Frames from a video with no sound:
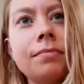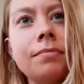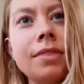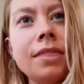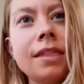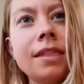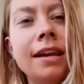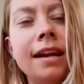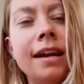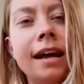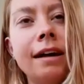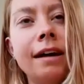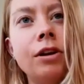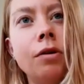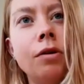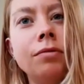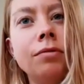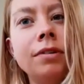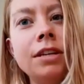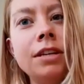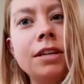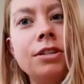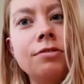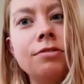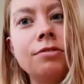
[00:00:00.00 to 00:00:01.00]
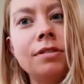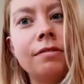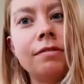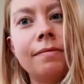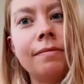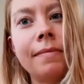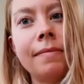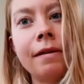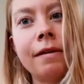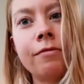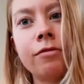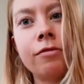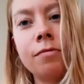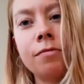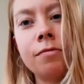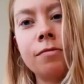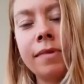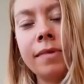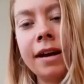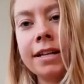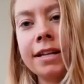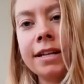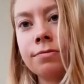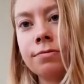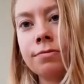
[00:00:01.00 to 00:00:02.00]
and I would only do it when my
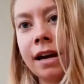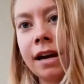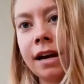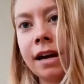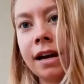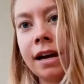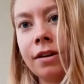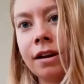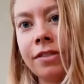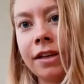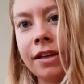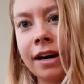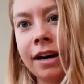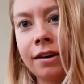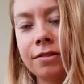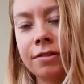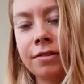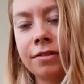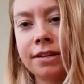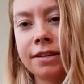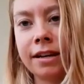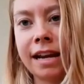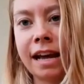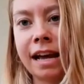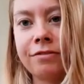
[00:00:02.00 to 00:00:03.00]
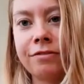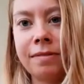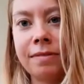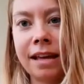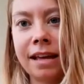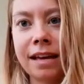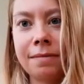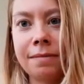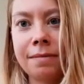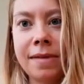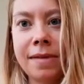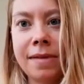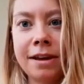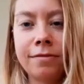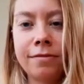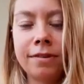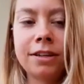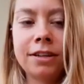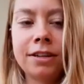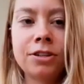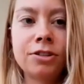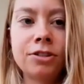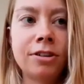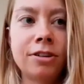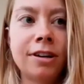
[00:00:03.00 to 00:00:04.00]
roommates were out of the house. And I'd have to like make
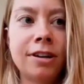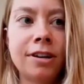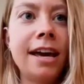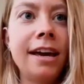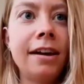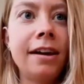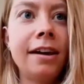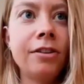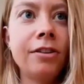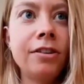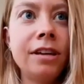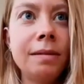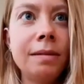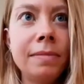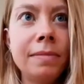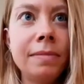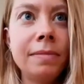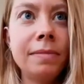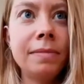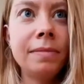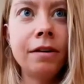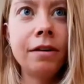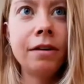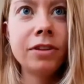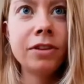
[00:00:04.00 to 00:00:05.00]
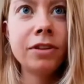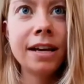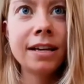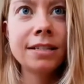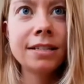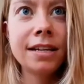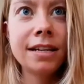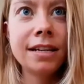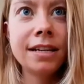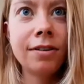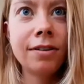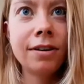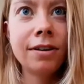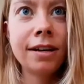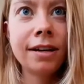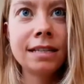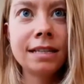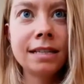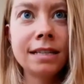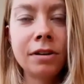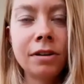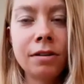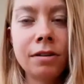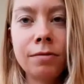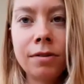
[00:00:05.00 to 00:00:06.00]
really sure, hey, are you going to be out for the next hour? Because
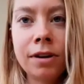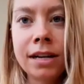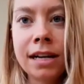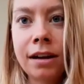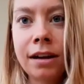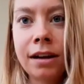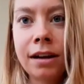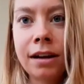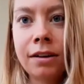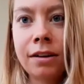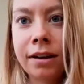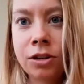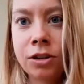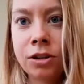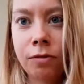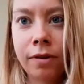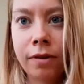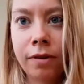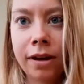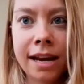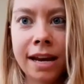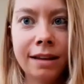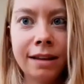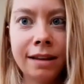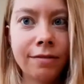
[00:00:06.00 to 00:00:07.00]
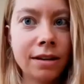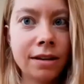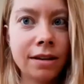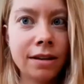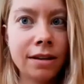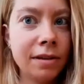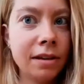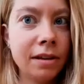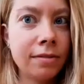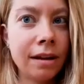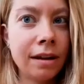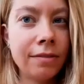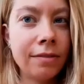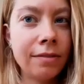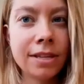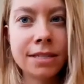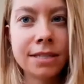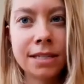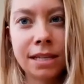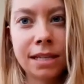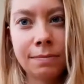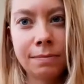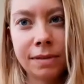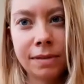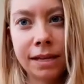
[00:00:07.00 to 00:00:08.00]
I'm going to work out and I don't want anyone to be around to
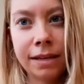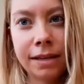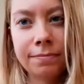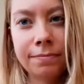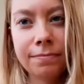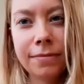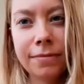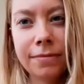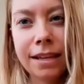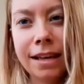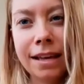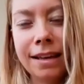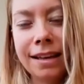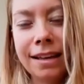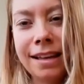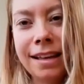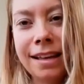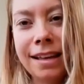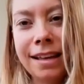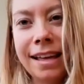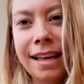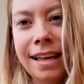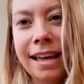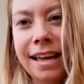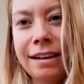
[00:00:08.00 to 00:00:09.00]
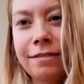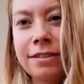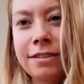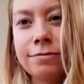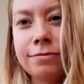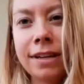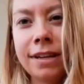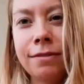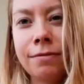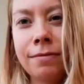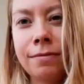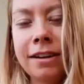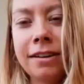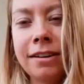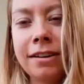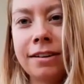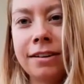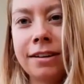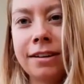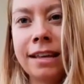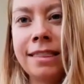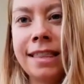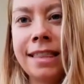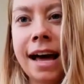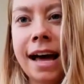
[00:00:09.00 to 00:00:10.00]
see me. And it was really
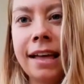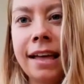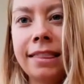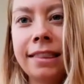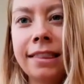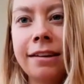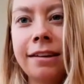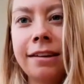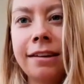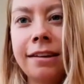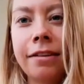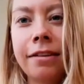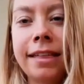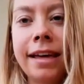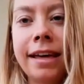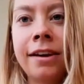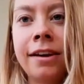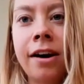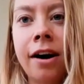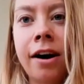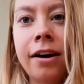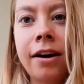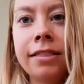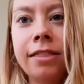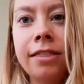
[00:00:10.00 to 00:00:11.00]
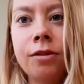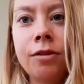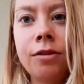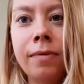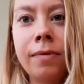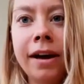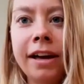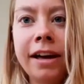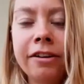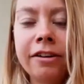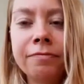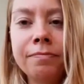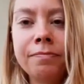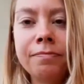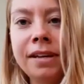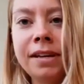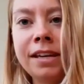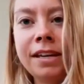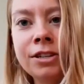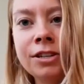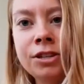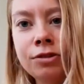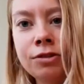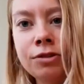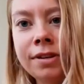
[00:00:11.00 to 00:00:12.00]
weird. And that little thing got in the way of
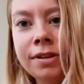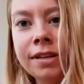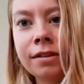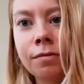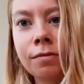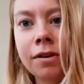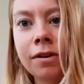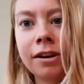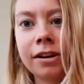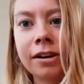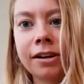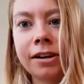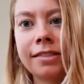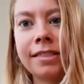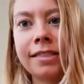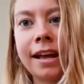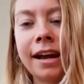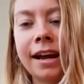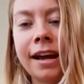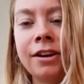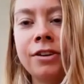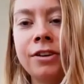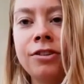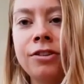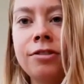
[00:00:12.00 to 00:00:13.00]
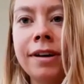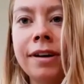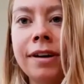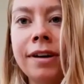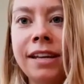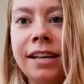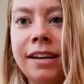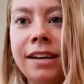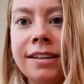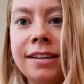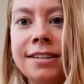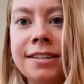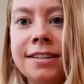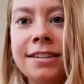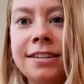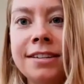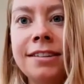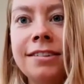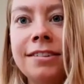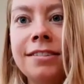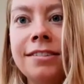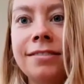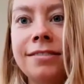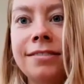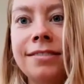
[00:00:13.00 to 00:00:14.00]
me doing the work that I knew I needed to
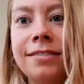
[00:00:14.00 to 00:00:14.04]
do.